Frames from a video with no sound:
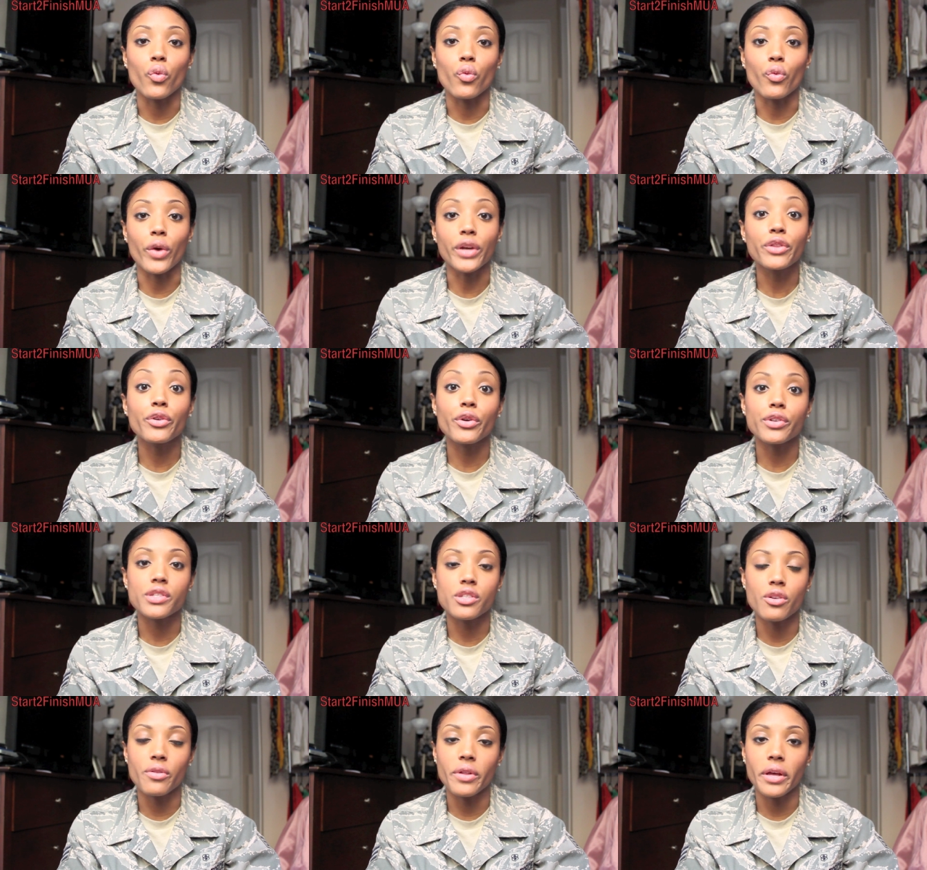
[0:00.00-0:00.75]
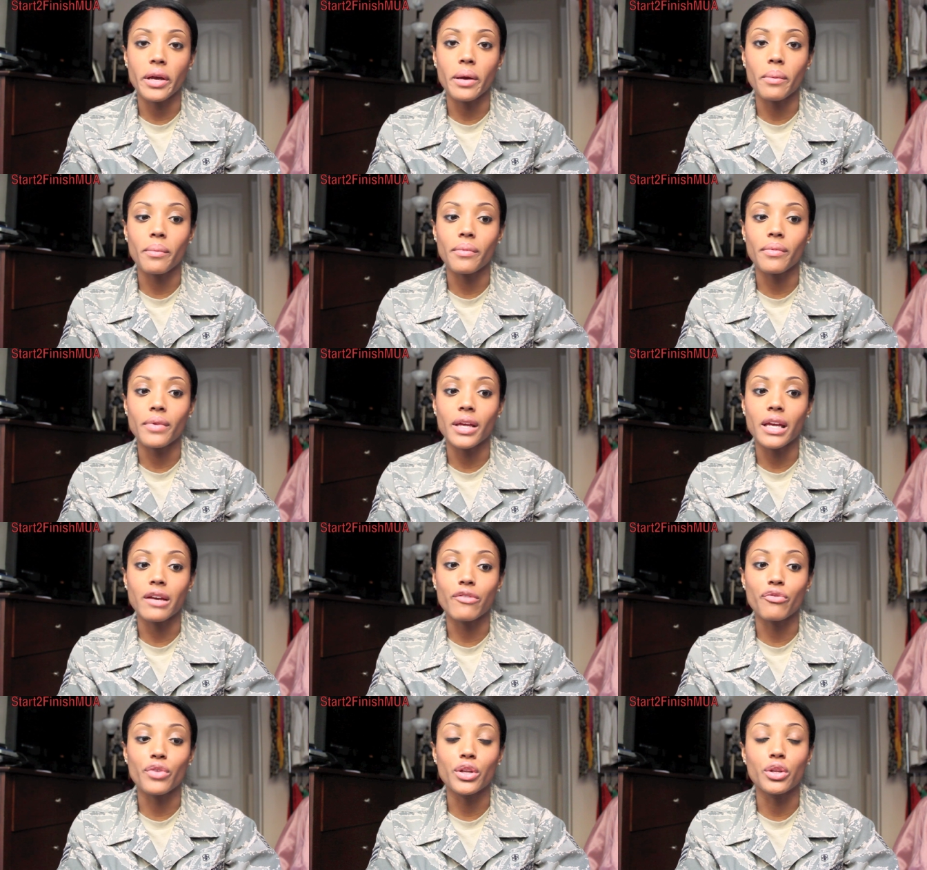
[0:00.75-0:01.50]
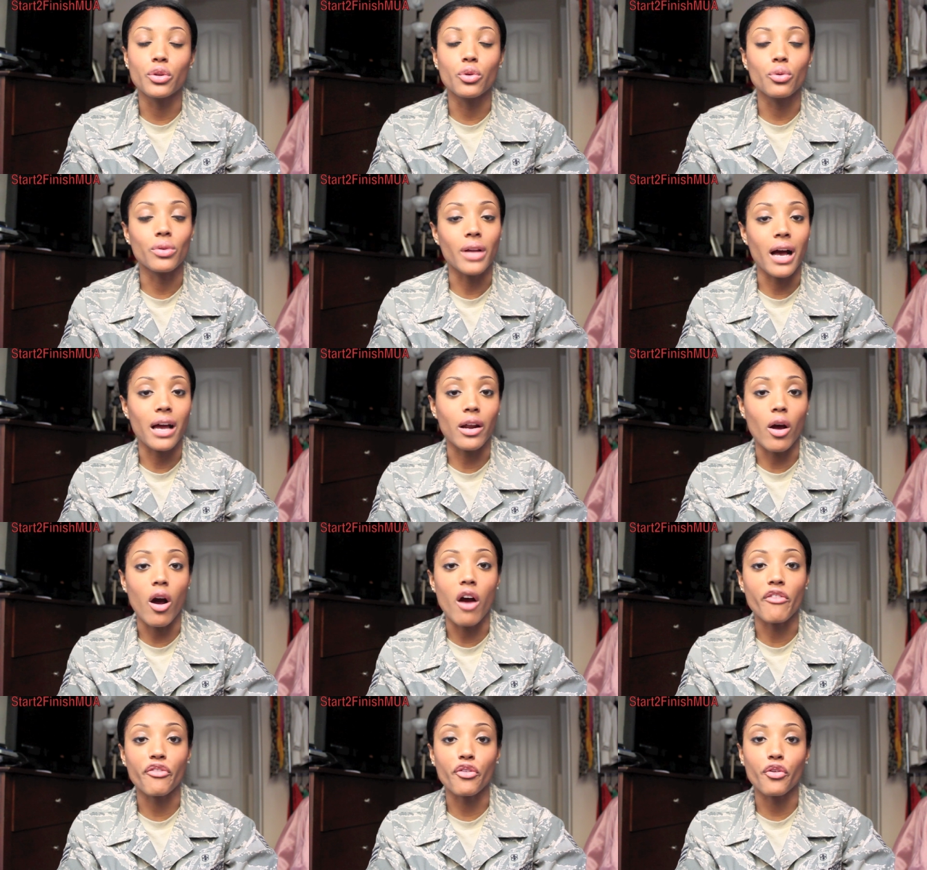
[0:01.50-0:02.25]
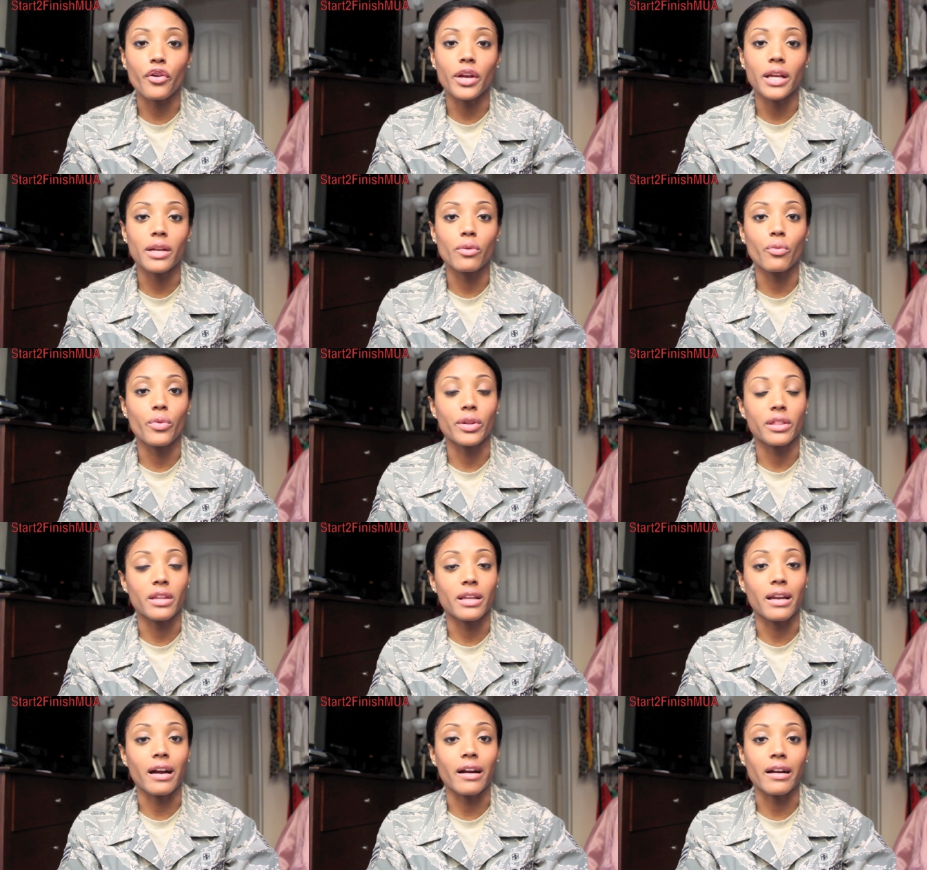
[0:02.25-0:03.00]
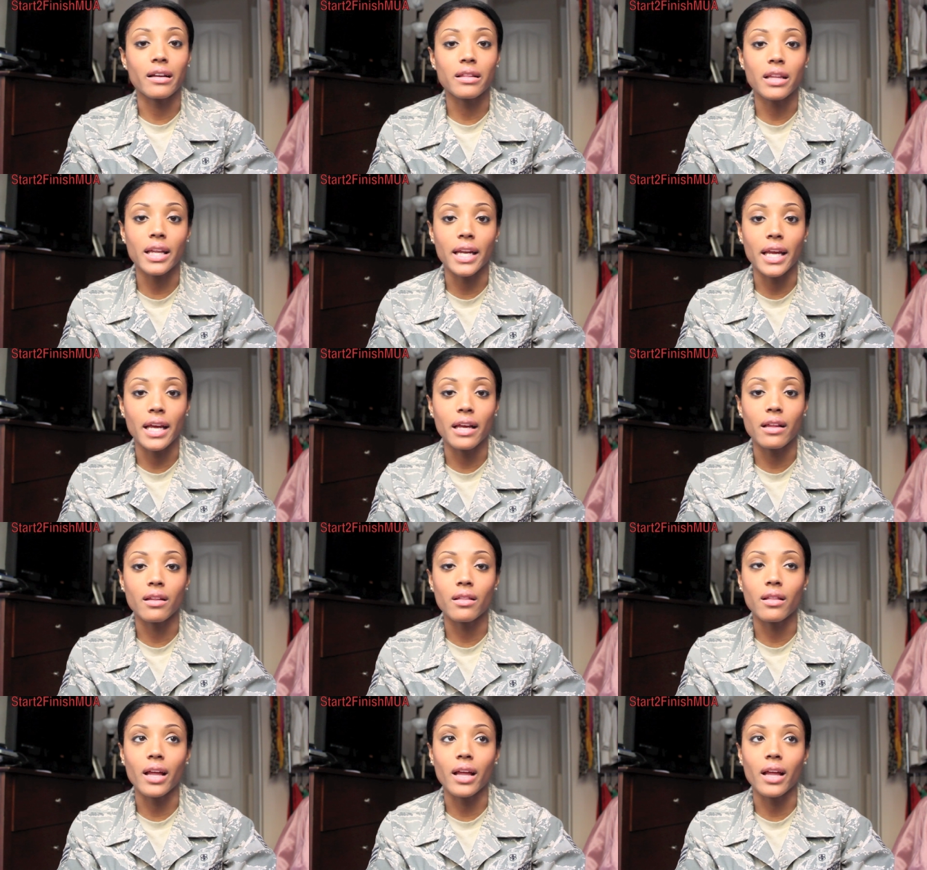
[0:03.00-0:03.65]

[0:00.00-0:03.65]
rendered to them if we do not offer it within our clinic.